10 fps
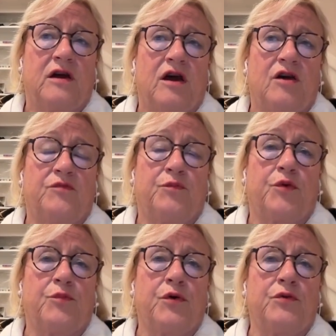of
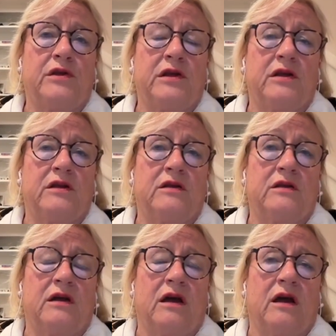promoting,
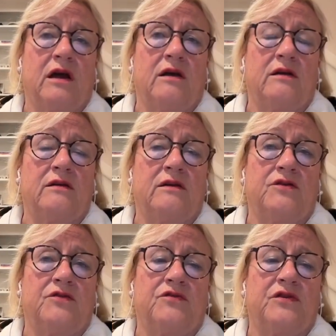uh, you
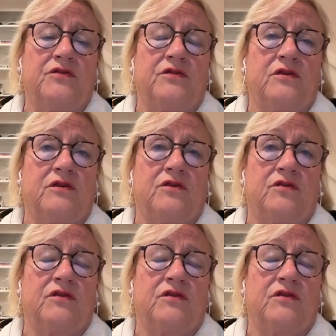know, dig, you know, the